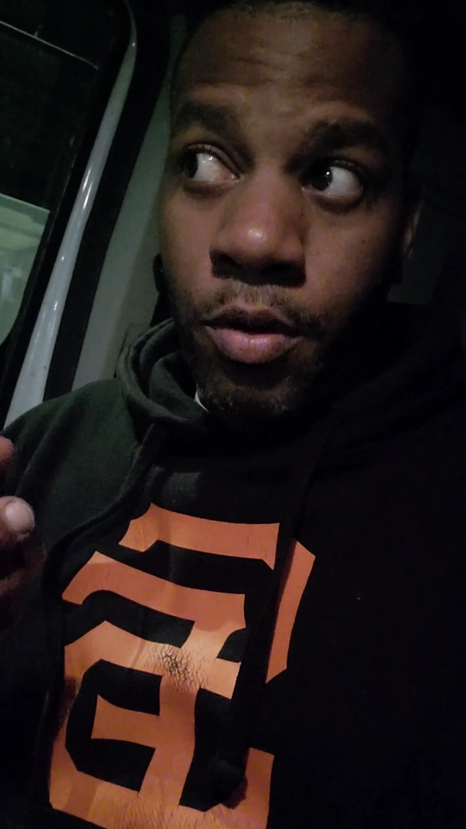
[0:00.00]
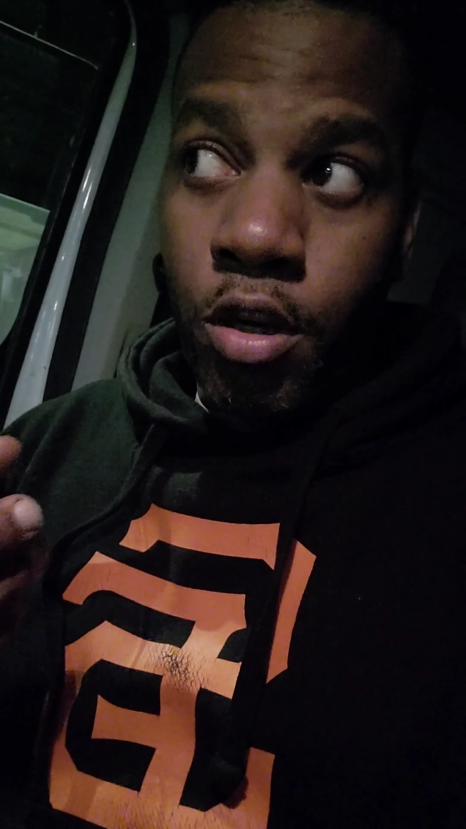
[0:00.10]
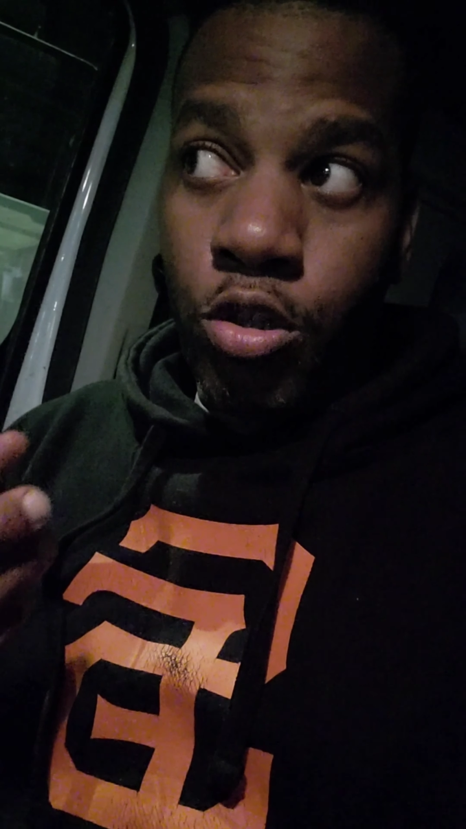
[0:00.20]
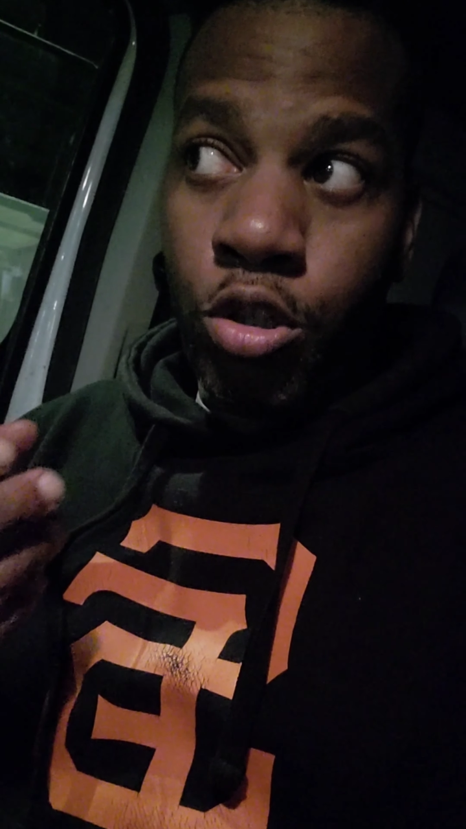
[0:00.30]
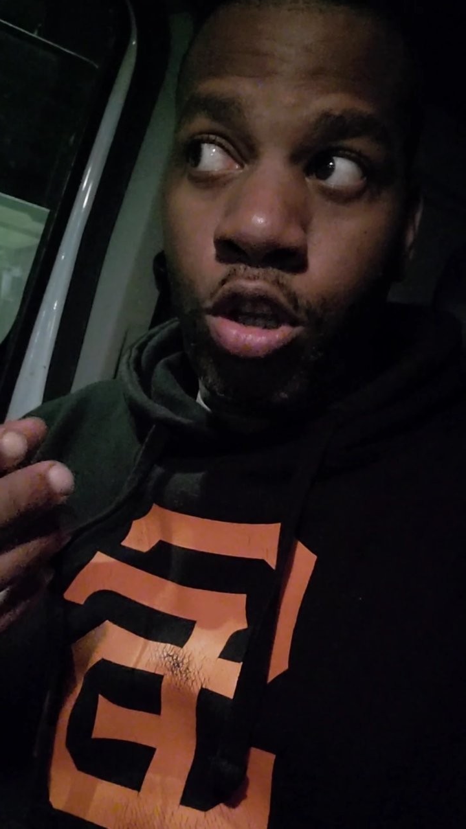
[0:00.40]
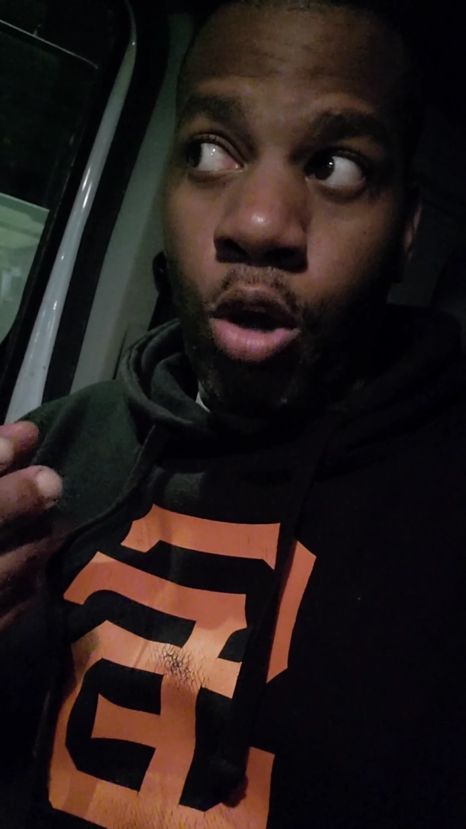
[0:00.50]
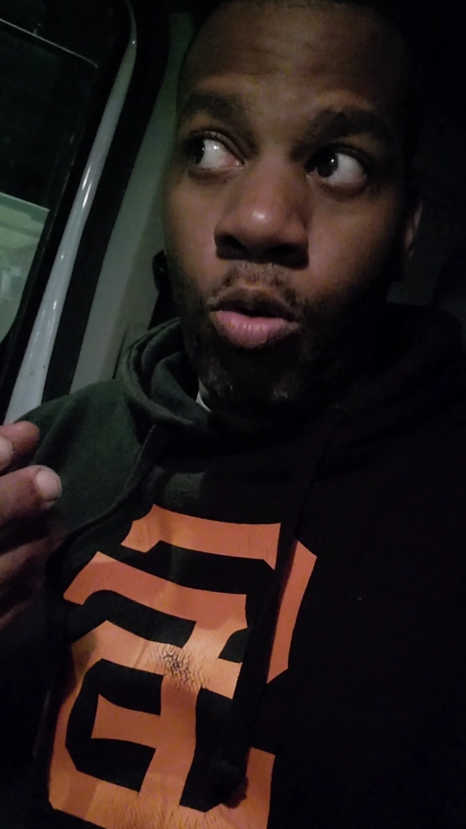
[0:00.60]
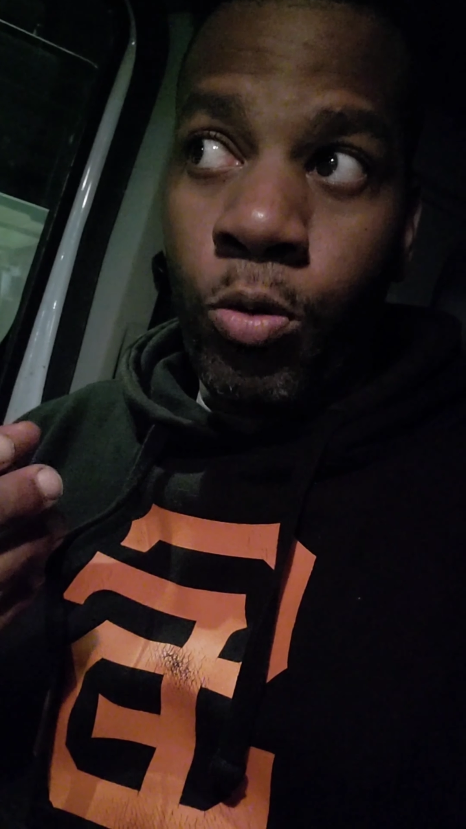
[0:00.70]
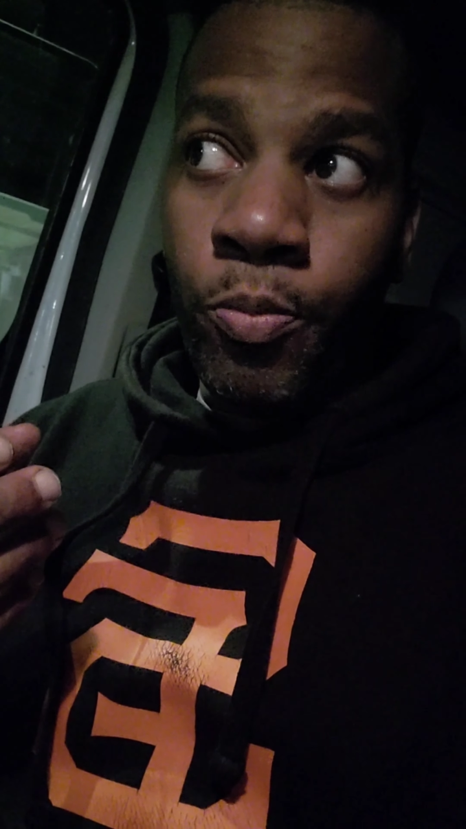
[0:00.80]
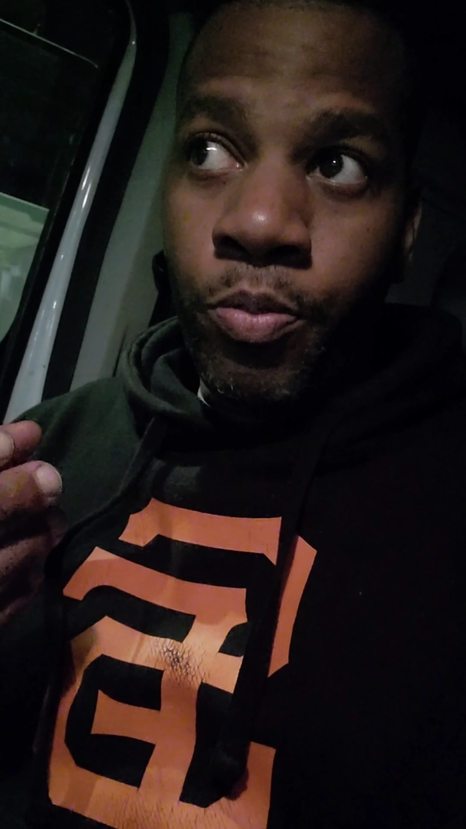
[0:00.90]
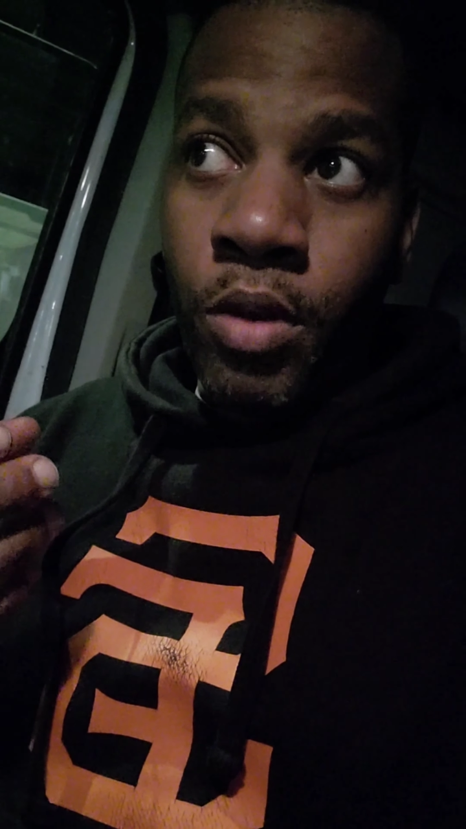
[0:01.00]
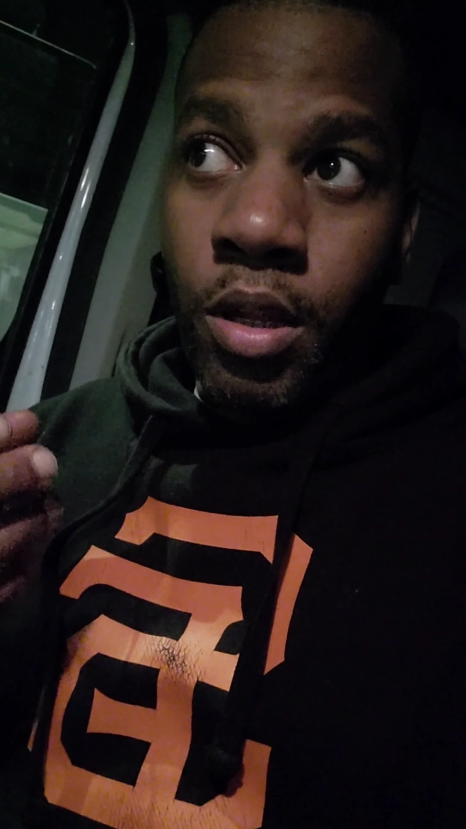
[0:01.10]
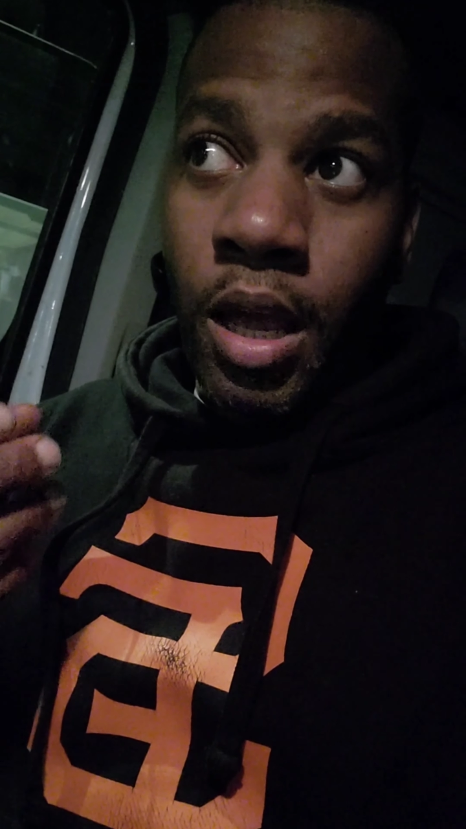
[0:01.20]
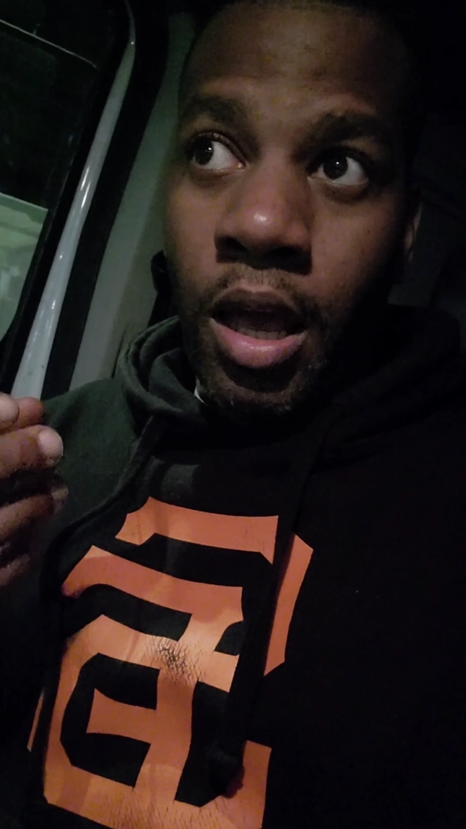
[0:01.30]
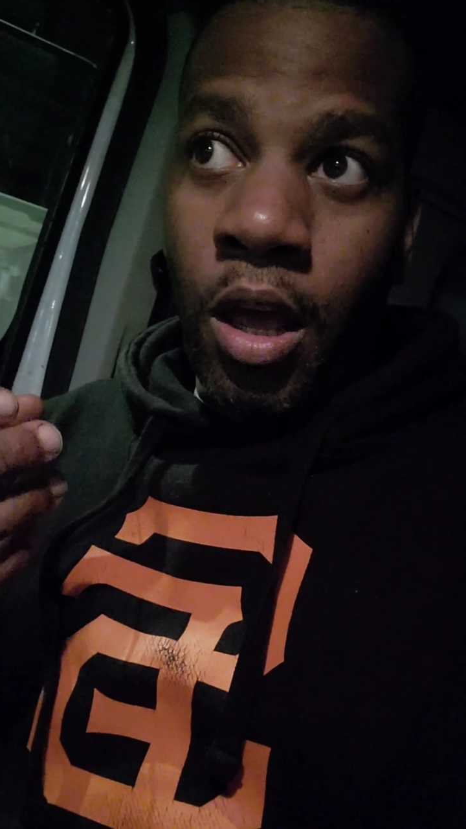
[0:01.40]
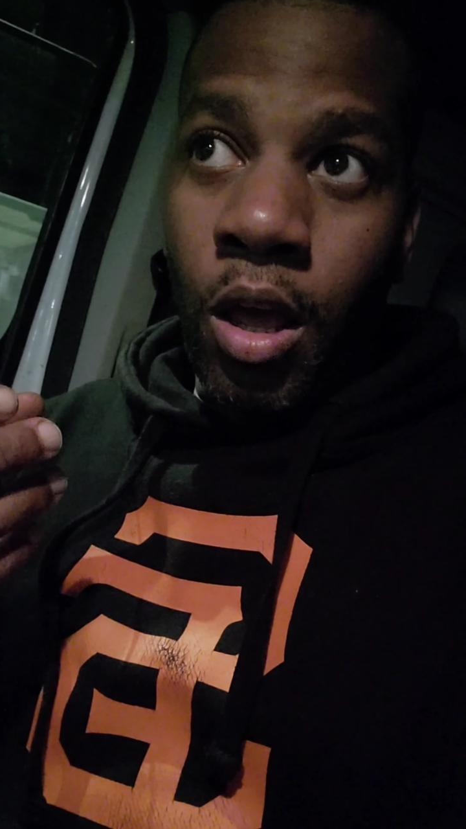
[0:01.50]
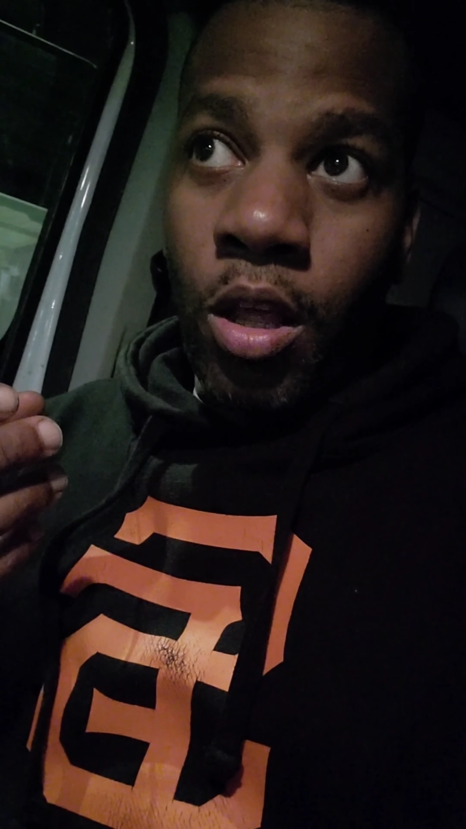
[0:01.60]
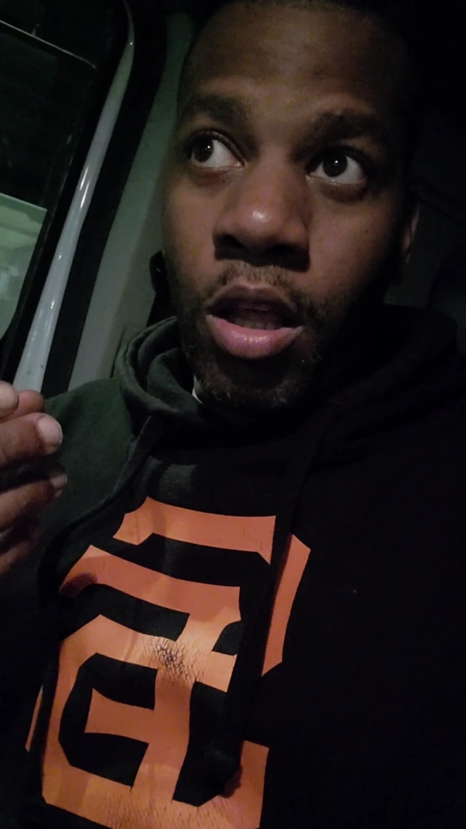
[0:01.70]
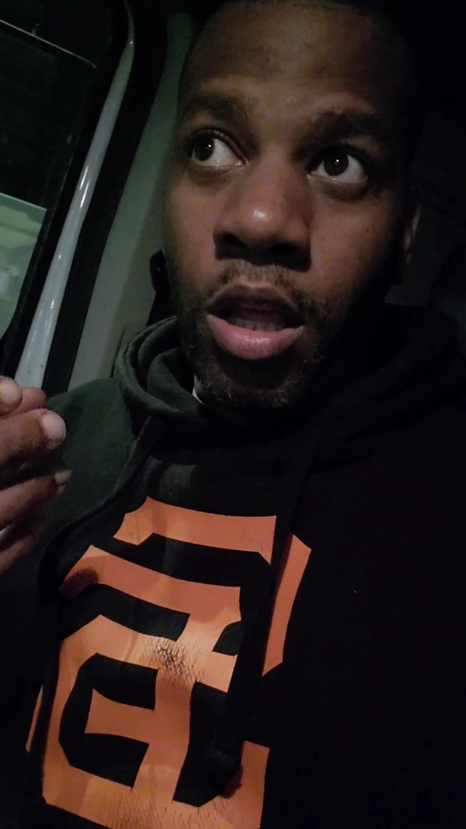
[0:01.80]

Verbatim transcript: because you know that